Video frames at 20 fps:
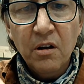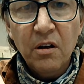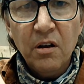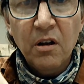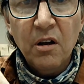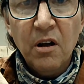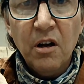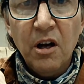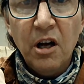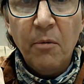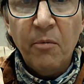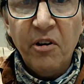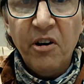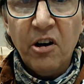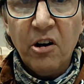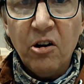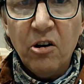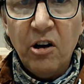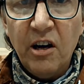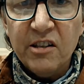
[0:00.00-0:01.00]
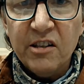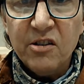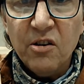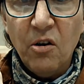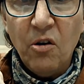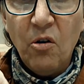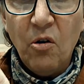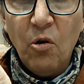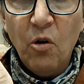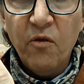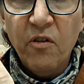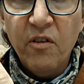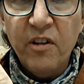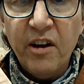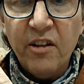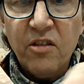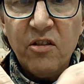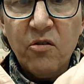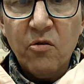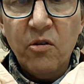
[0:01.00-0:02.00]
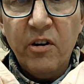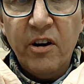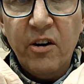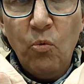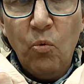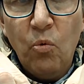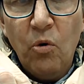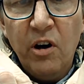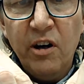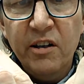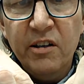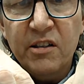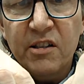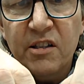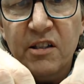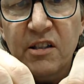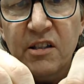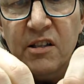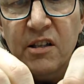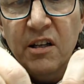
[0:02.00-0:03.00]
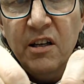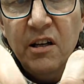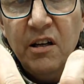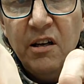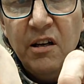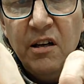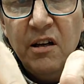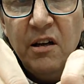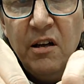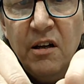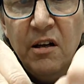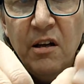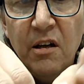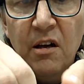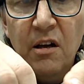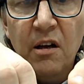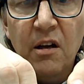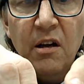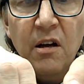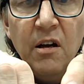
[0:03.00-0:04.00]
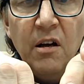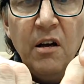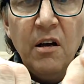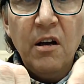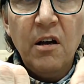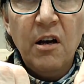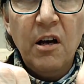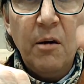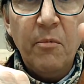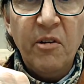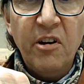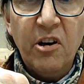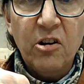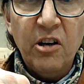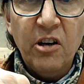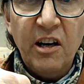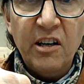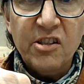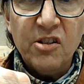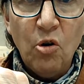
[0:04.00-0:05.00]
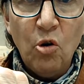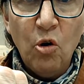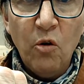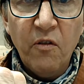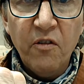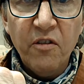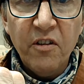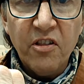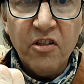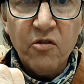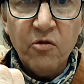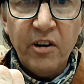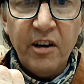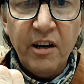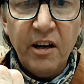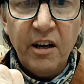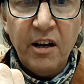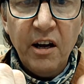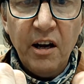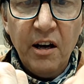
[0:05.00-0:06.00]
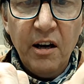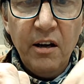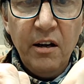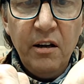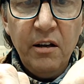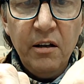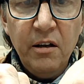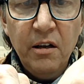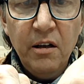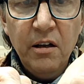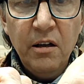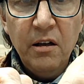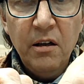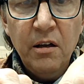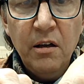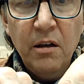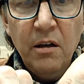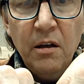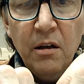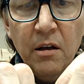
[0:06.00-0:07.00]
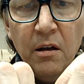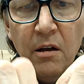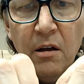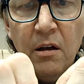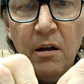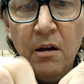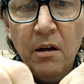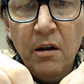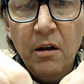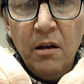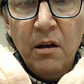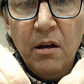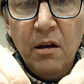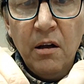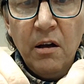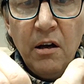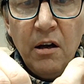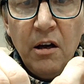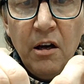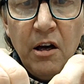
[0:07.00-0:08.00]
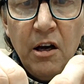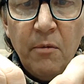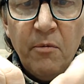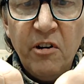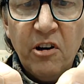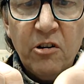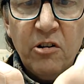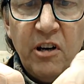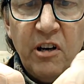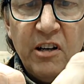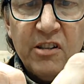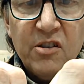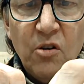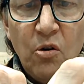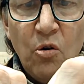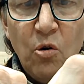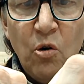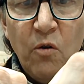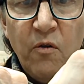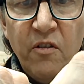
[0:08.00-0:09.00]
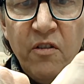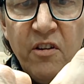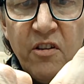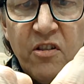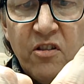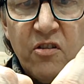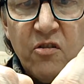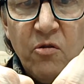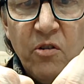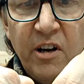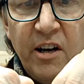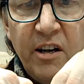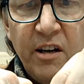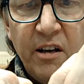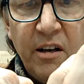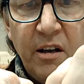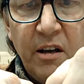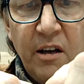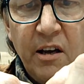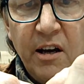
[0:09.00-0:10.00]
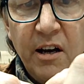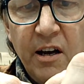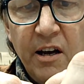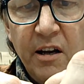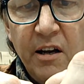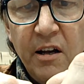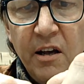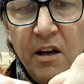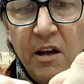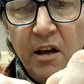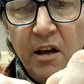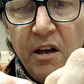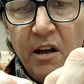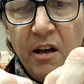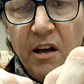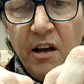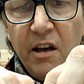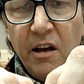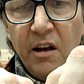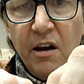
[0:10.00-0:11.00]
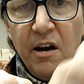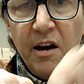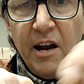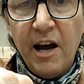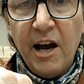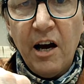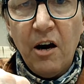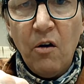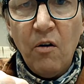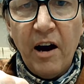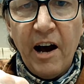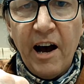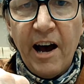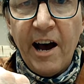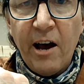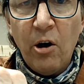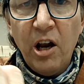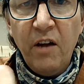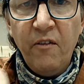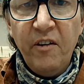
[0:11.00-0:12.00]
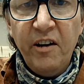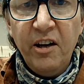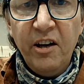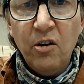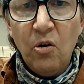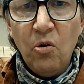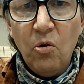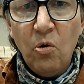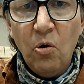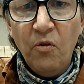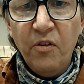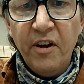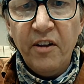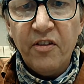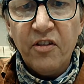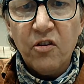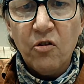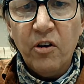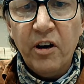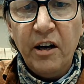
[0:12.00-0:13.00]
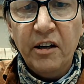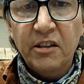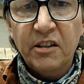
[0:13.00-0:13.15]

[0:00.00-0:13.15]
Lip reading: I'm going to cross over that thread once. I'm going to cross over the thread again. I'm going to cross over the thread again. And now, I don't even need to hold that thread.